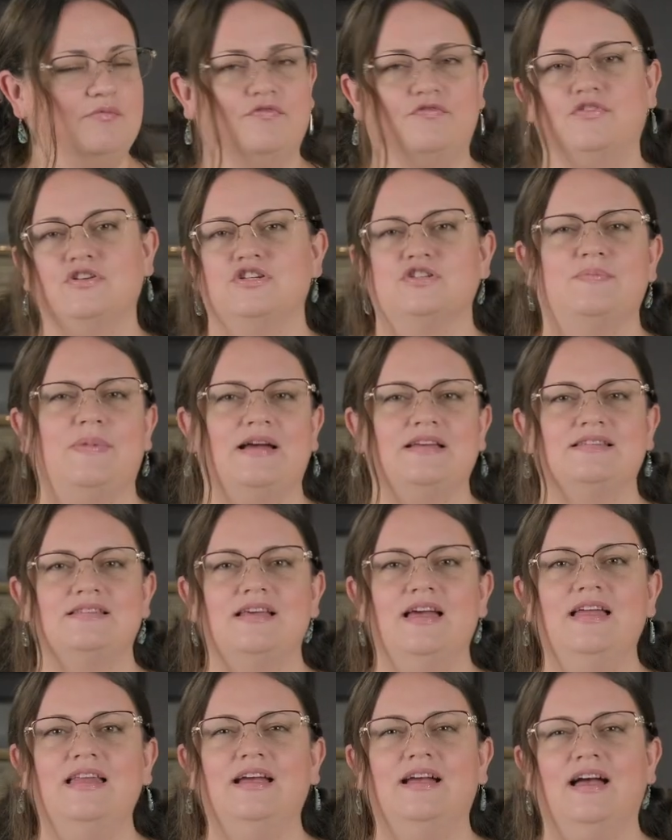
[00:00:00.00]
fish spice.
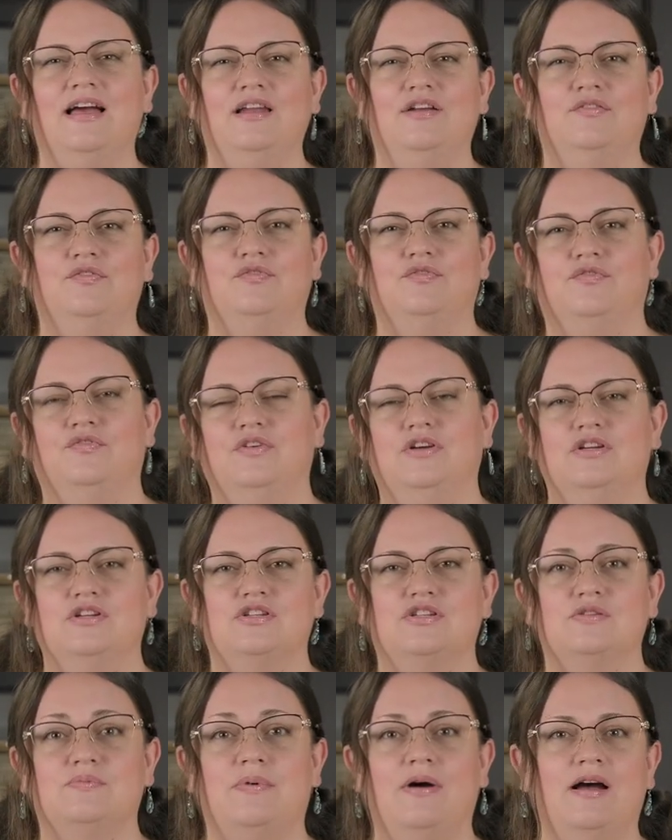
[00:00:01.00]
Any kind of
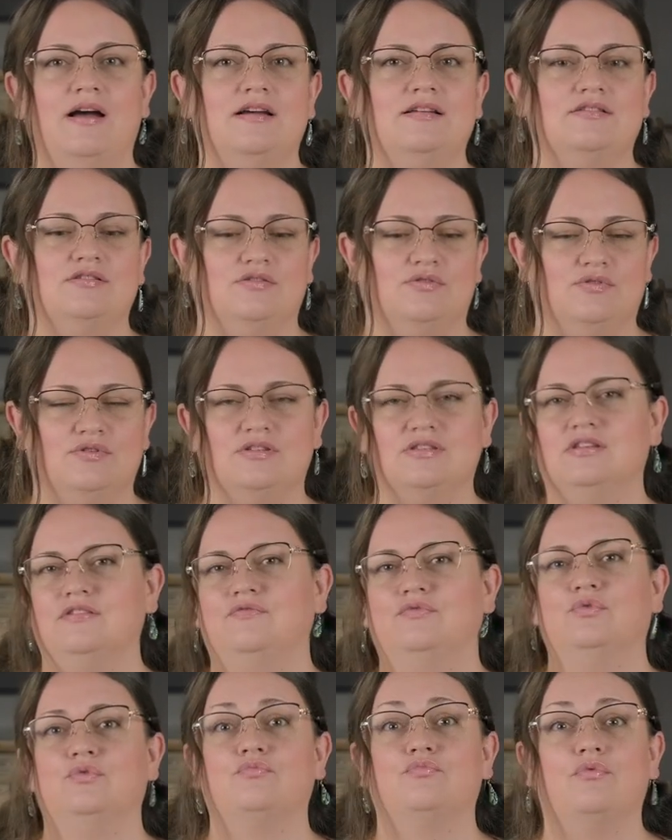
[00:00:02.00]
fish spice or
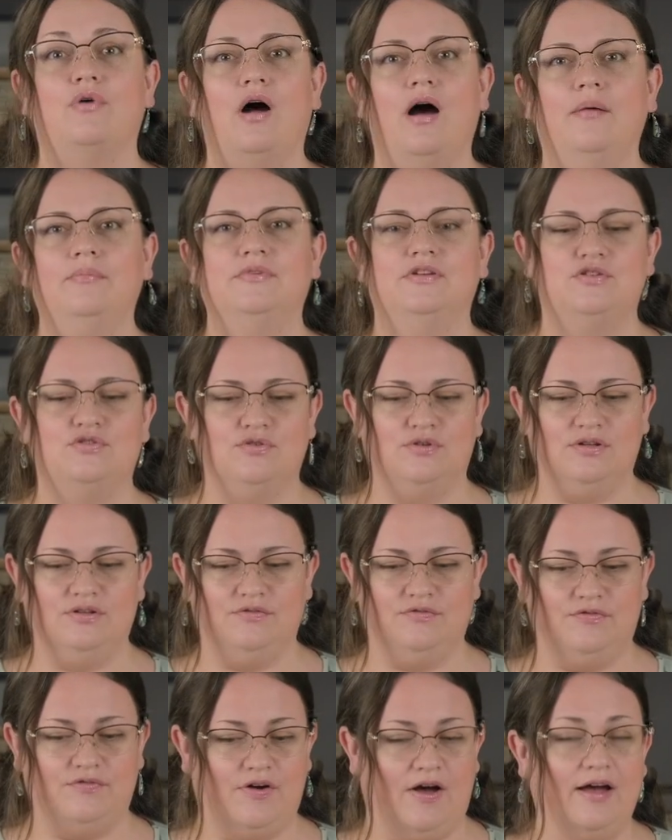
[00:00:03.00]
seafood rub that you
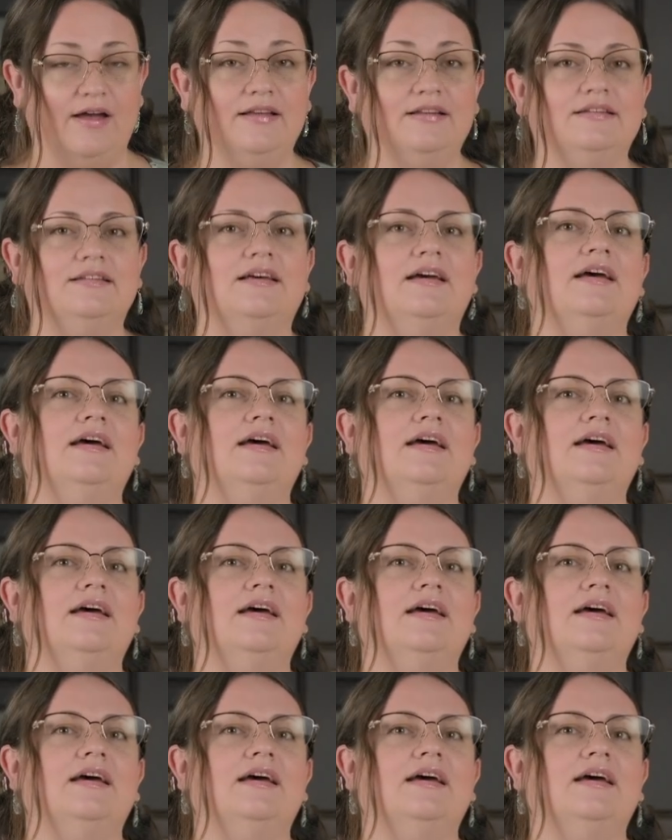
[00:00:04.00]
can find.